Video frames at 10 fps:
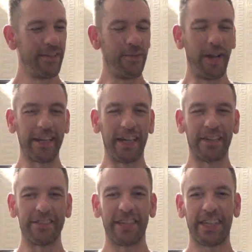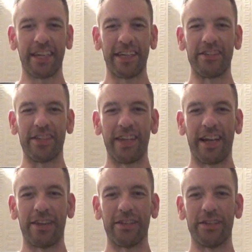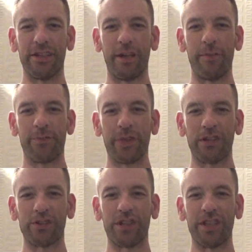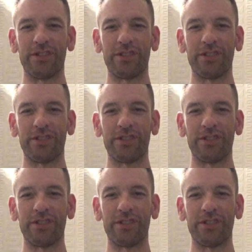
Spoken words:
Right, guys, take it easy. I'll see you